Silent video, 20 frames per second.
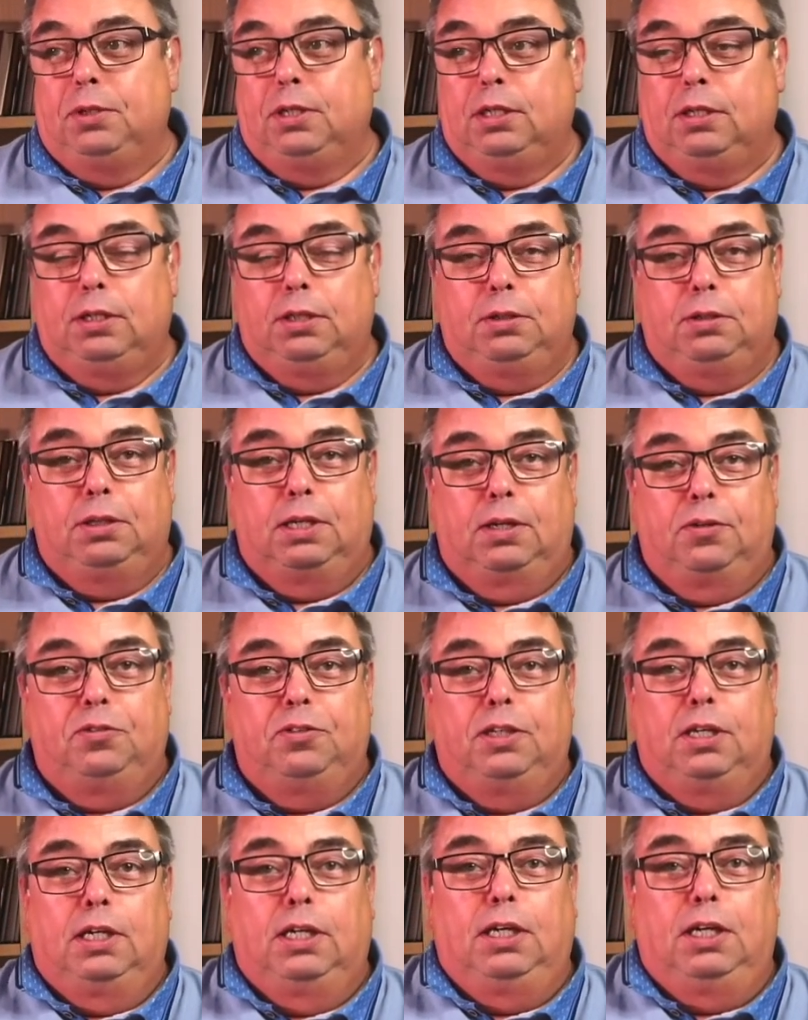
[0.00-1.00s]
Uh,
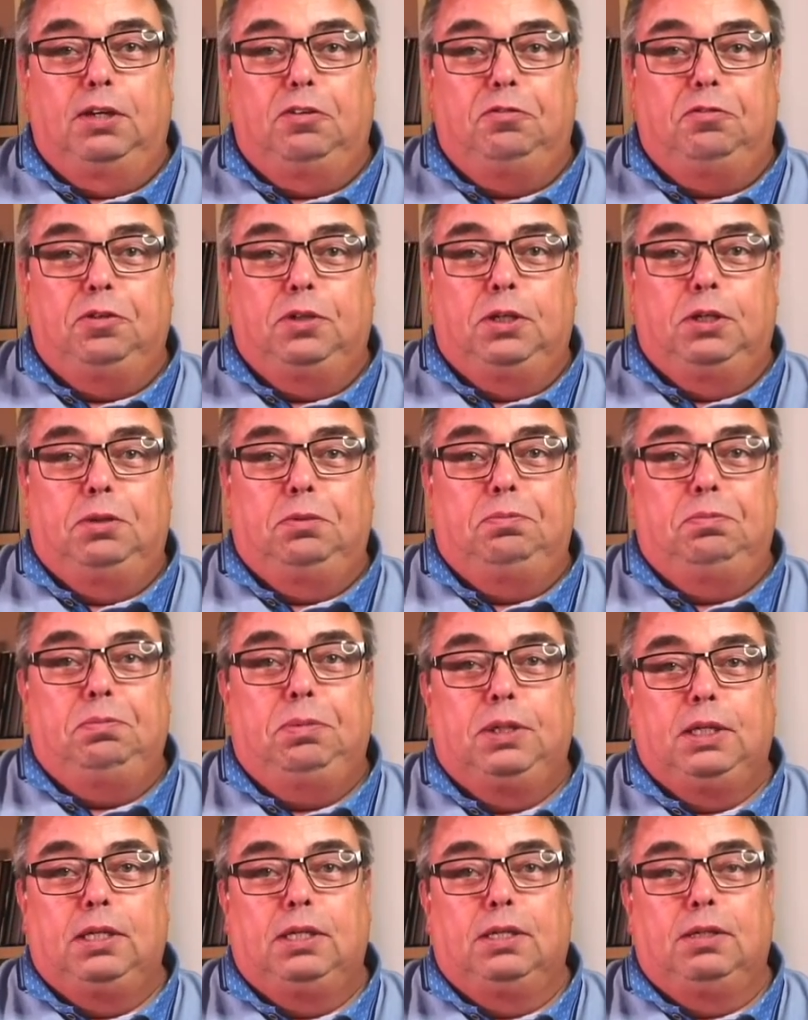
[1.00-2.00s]
after I have uh,
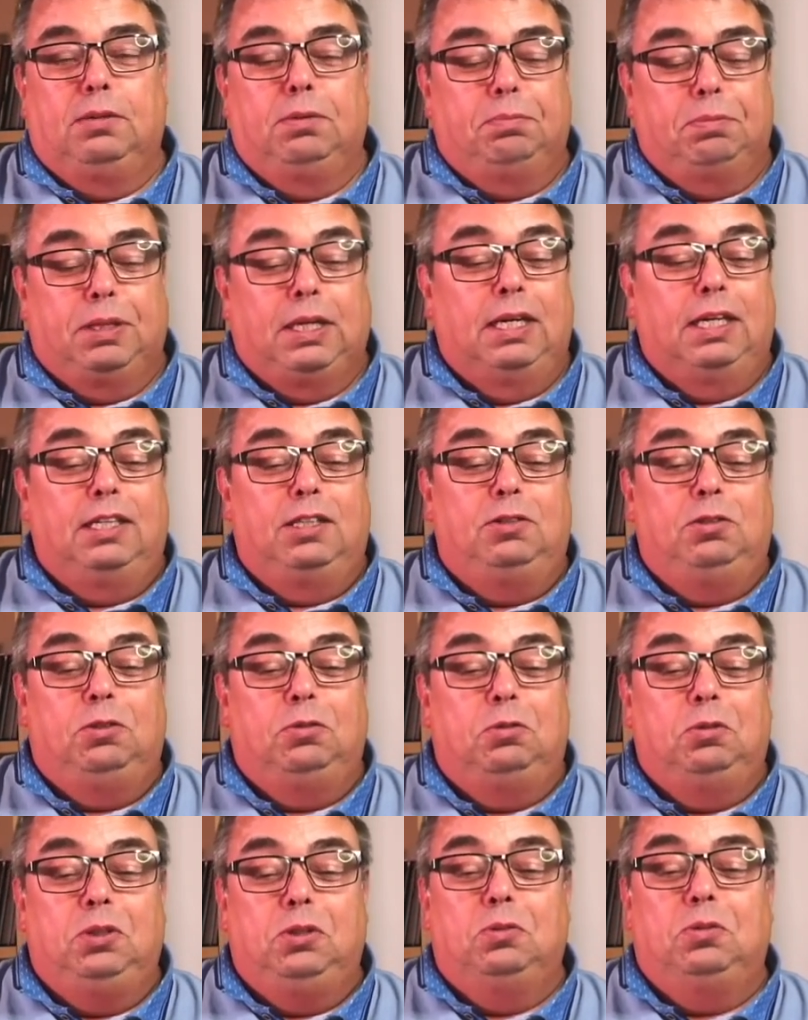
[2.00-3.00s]
been beginning
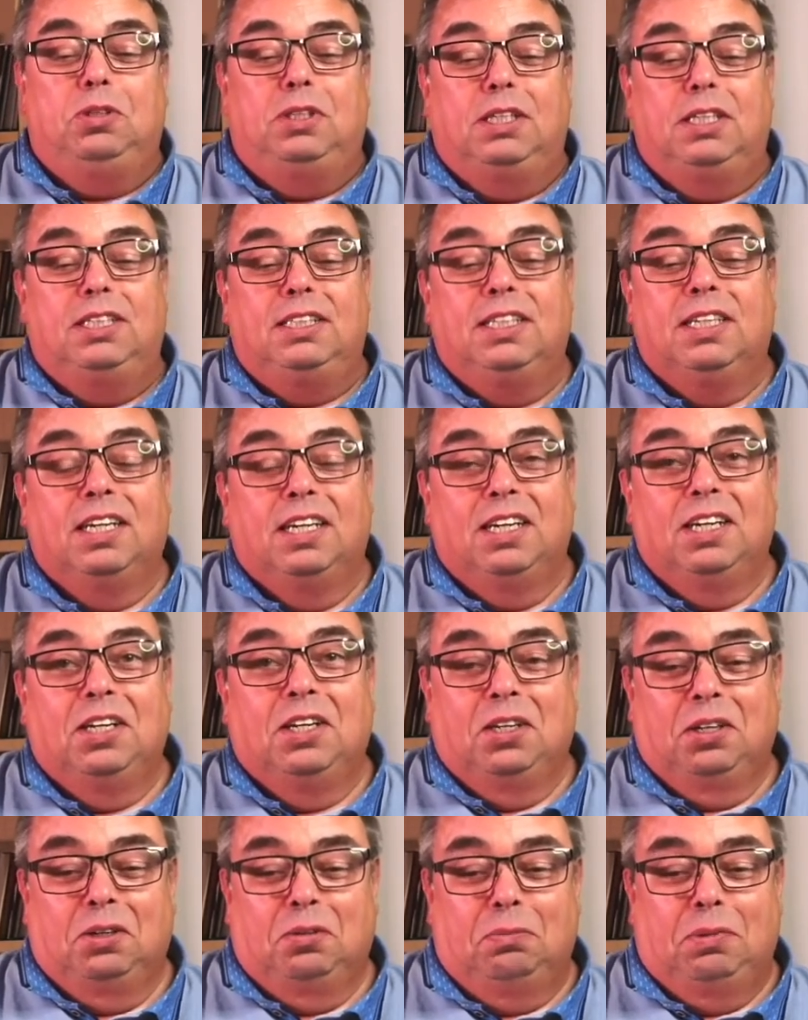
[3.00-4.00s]
to use this,
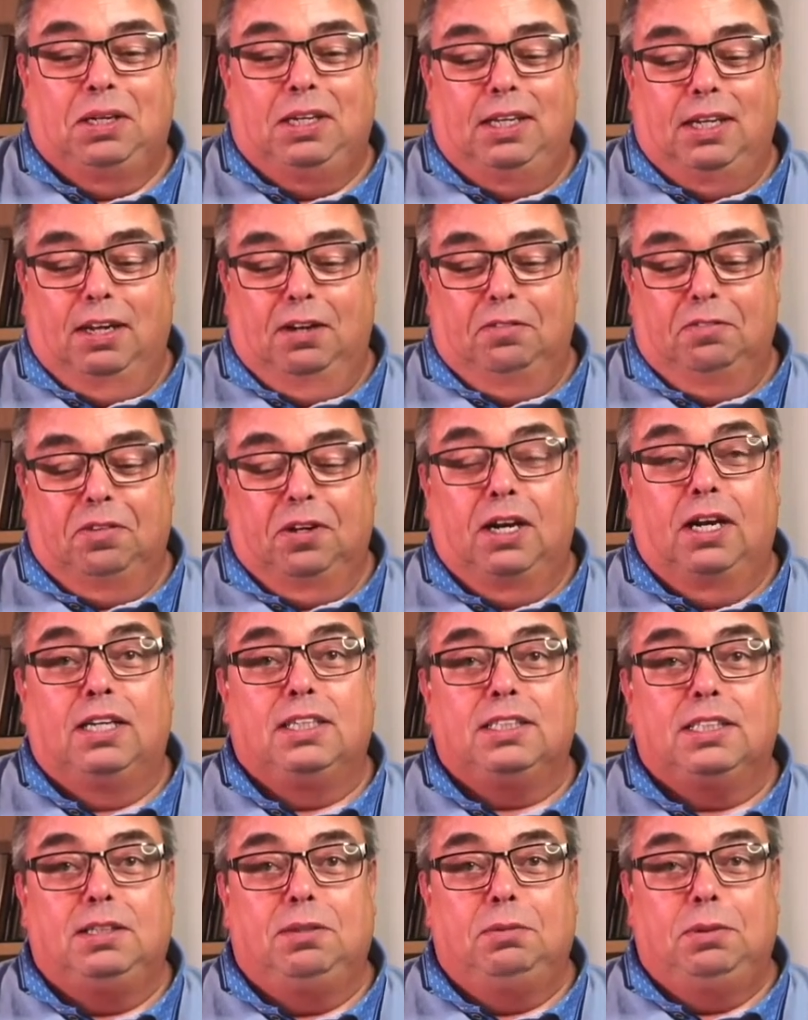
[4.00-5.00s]
many have
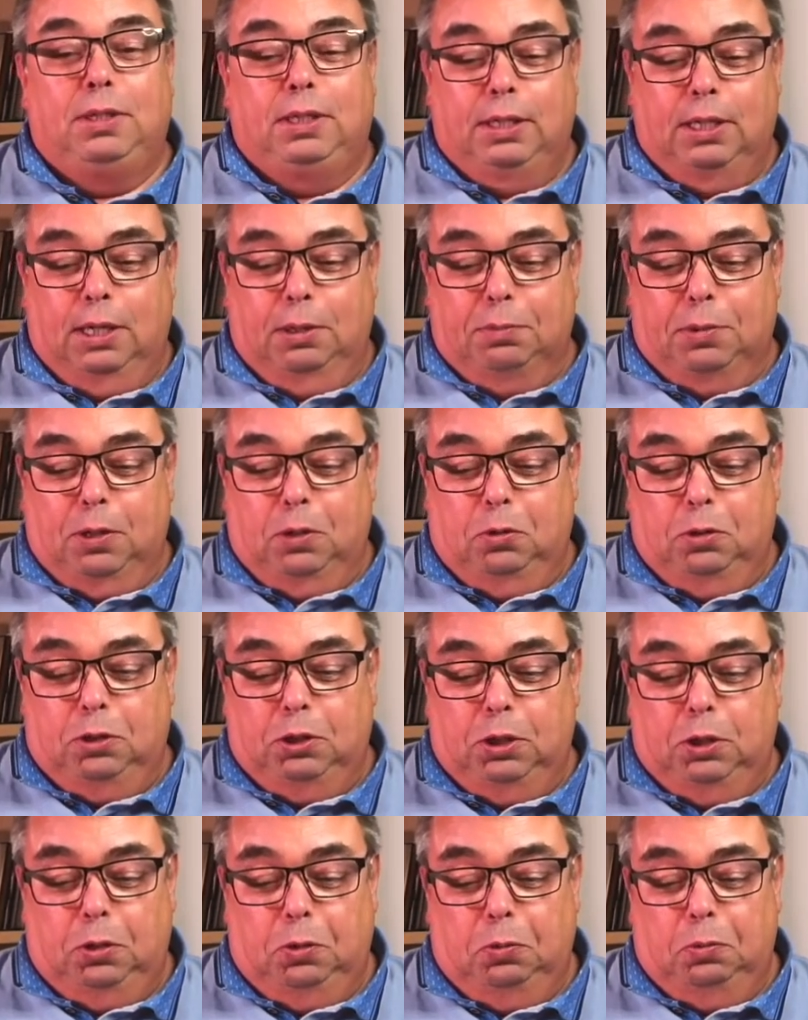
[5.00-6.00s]
asked me about
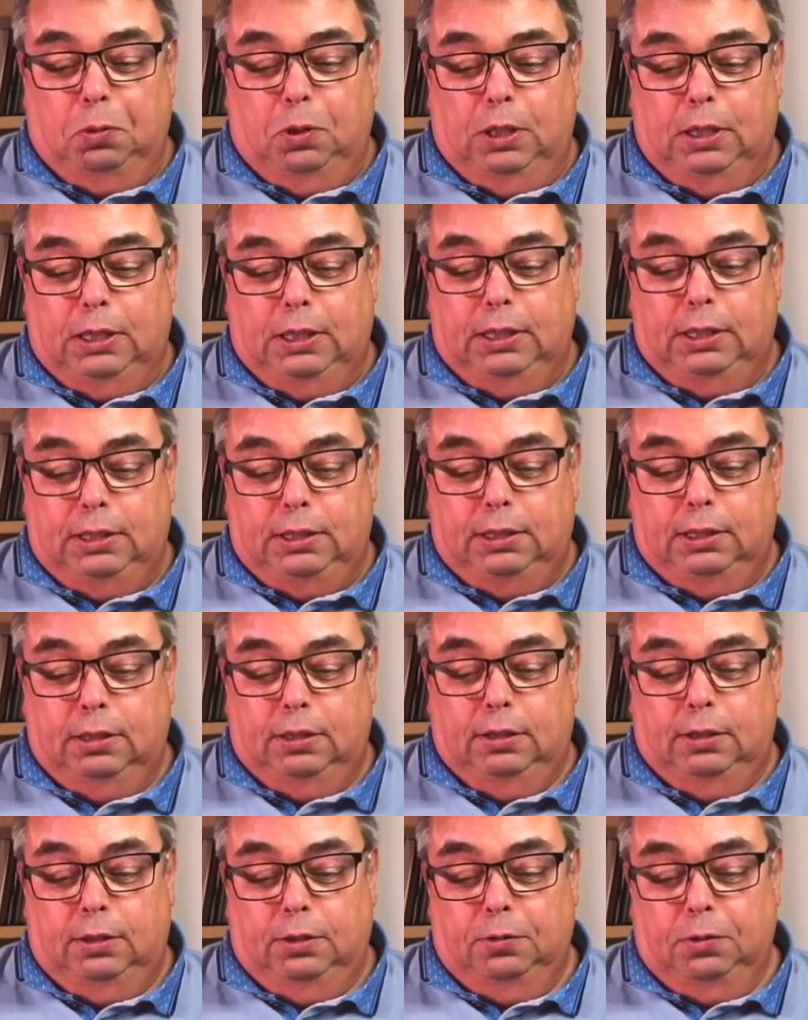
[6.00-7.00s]
what is
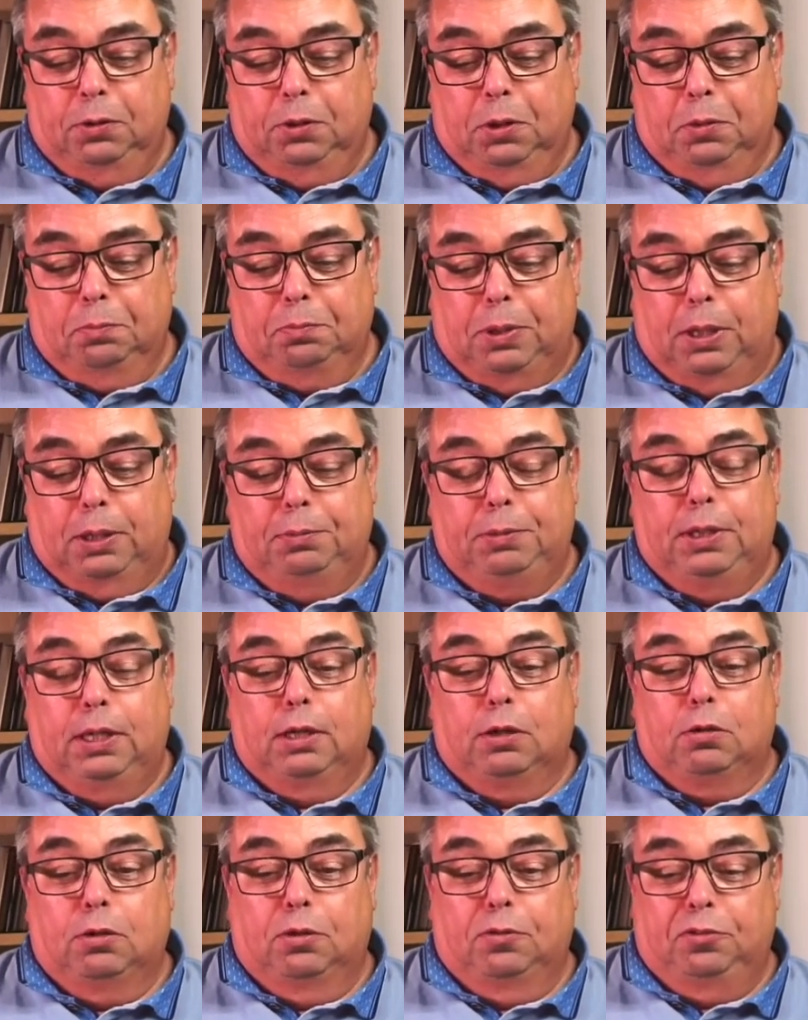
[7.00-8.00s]
uh, buy me a
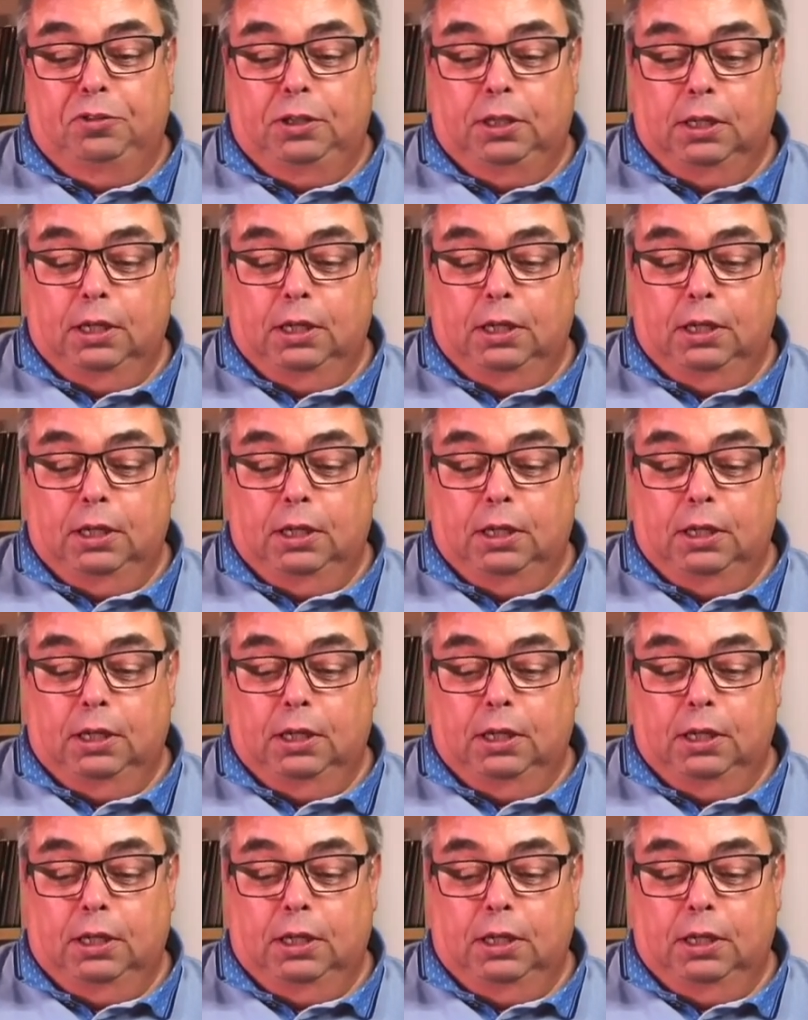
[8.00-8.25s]
coffee.